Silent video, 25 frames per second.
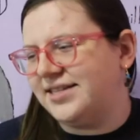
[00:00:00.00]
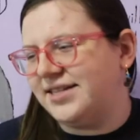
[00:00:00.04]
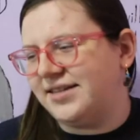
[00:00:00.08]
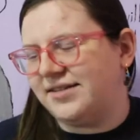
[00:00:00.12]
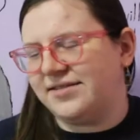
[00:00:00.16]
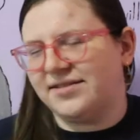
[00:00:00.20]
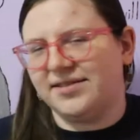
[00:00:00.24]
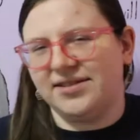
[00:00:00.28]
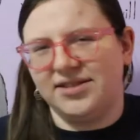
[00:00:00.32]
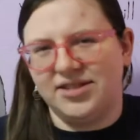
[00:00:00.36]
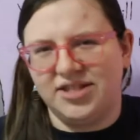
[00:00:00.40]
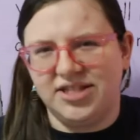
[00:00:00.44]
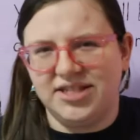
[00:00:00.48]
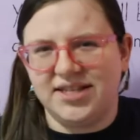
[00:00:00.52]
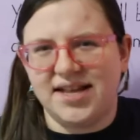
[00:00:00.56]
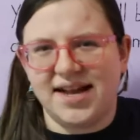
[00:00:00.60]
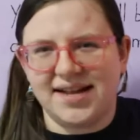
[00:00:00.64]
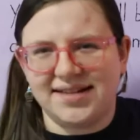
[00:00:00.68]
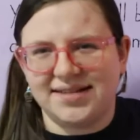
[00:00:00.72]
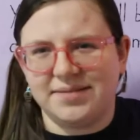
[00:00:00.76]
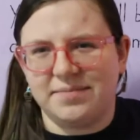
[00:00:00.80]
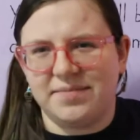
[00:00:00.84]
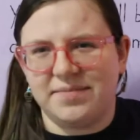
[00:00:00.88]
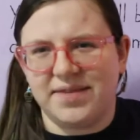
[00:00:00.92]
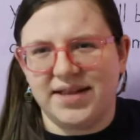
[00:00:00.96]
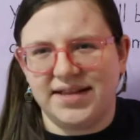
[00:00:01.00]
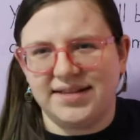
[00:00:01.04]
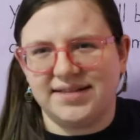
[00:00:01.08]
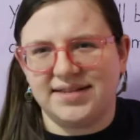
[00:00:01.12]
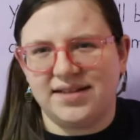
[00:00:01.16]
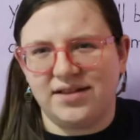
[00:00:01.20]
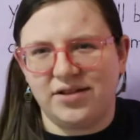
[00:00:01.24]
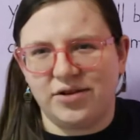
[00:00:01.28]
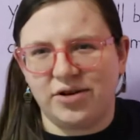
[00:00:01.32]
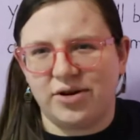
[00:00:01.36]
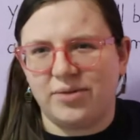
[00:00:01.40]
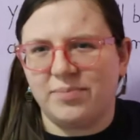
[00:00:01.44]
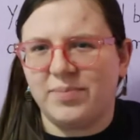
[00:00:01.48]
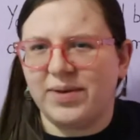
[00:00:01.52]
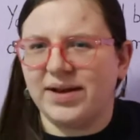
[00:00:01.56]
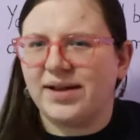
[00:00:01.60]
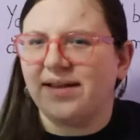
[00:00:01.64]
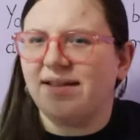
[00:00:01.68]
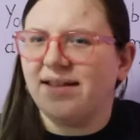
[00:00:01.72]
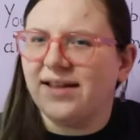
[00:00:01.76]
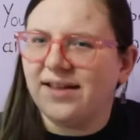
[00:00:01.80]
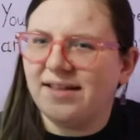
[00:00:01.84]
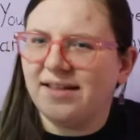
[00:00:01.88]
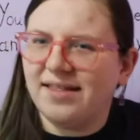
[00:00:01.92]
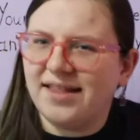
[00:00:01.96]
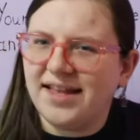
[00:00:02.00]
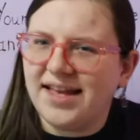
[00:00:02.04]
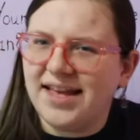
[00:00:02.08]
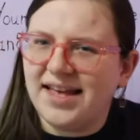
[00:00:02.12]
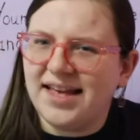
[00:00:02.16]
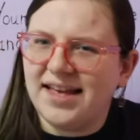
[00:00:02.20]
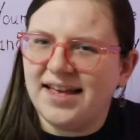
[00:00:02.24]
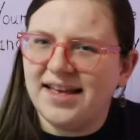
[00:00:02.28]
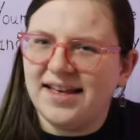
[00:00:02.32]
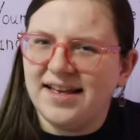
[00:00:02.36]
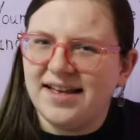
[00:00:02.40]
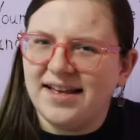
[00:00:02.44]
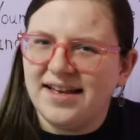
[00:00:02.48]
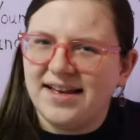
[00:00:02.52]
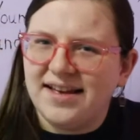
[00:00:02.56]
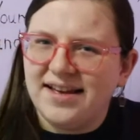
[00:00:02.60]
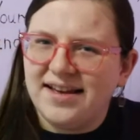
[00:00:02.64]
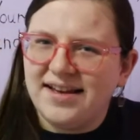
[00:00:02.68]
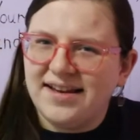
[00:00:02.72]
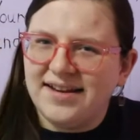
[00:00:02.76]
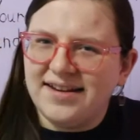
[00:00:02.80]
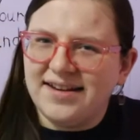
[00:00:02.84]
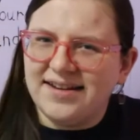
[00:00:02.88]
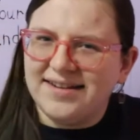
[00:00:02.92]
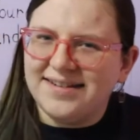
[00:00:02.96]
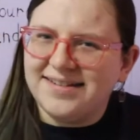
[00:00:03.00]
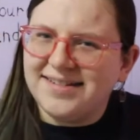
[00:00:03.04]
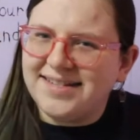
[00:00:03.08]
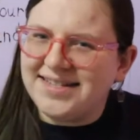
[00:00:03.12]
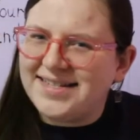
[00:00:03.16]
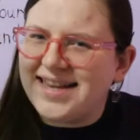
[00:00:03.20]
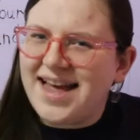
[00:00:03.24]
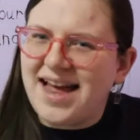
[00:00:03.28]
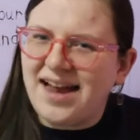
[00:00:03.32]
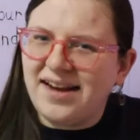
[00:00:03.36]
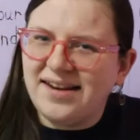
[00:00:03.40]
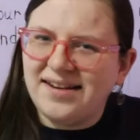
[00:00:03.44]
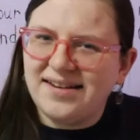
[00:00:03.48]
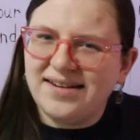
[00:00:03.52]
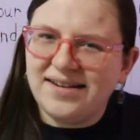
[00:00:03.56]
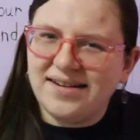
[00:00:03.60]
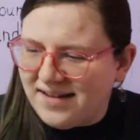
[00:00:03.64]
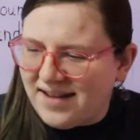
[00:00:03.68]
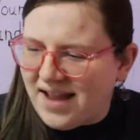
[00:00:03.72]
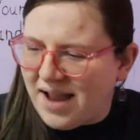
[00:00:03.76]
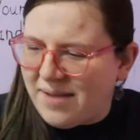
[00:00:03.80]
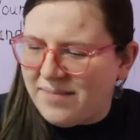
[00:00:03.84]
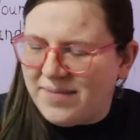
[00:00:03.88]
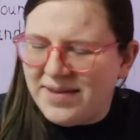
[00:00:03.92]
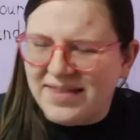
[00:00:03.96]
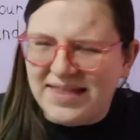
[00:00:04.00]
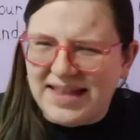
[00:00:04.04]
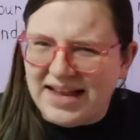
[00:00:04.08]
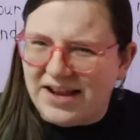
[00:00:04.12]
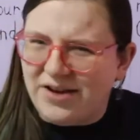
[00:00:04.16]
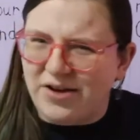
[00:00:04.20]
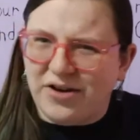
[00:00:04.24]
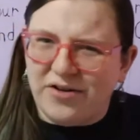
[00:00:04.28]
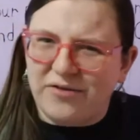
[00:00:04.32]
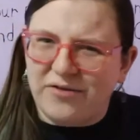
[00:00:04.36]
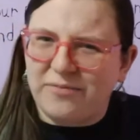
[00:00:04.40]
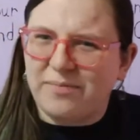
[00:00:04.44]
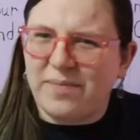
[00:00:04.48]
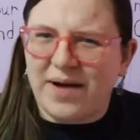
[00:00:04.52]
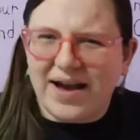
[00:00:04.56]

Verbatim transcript: there's, she's got some things to learn, but clearly she's not, I mean, they could have